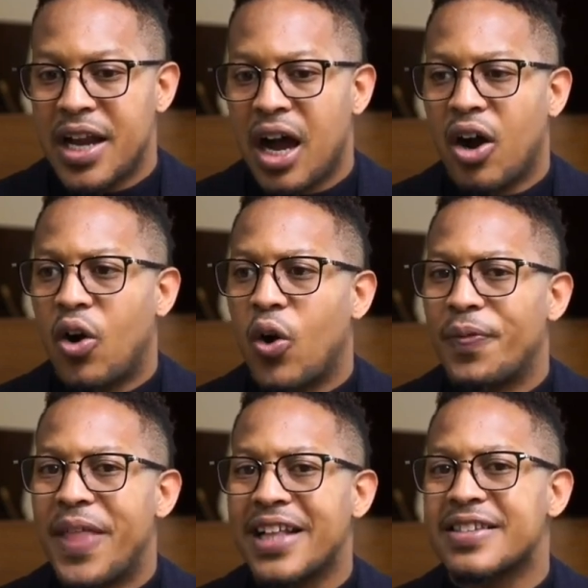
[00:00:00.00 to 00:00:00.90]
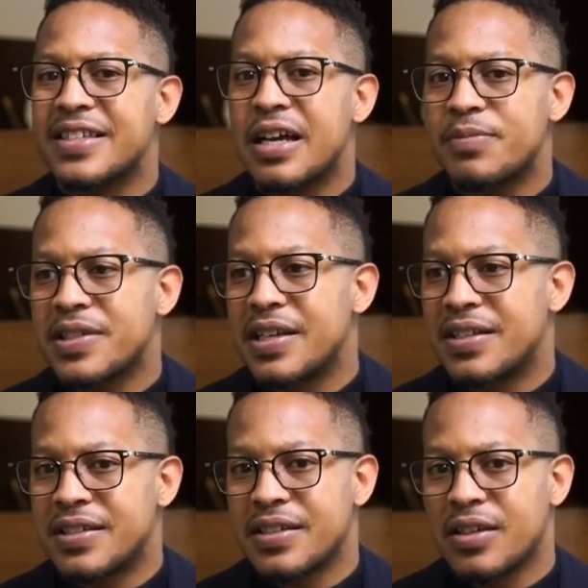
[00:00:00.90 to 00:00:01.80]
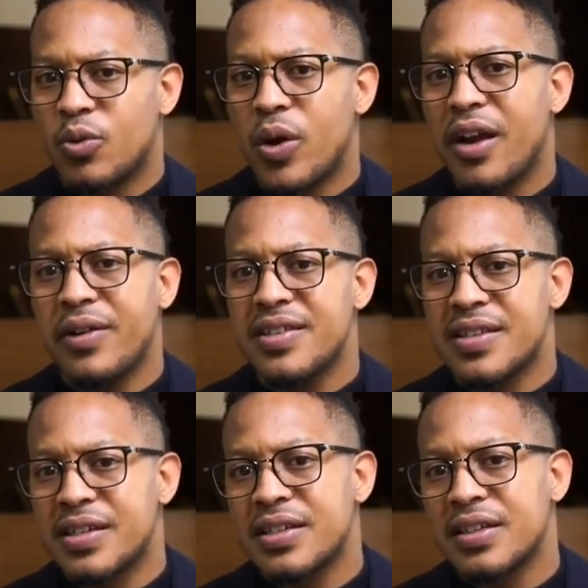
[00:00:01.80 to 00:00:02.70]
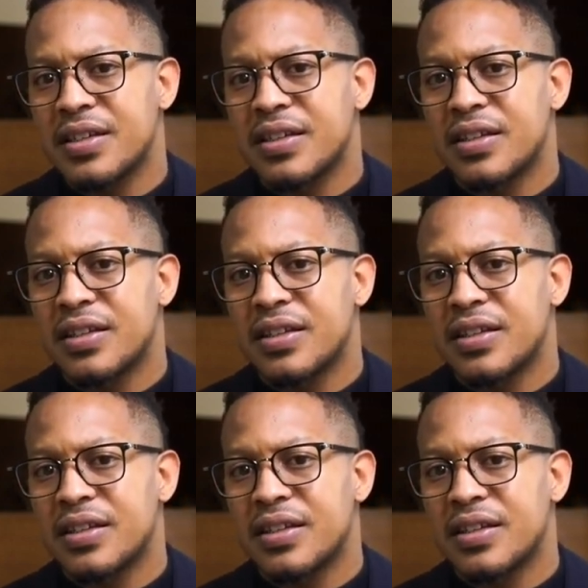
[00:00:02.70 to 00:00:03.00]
Now, that substance, where is it?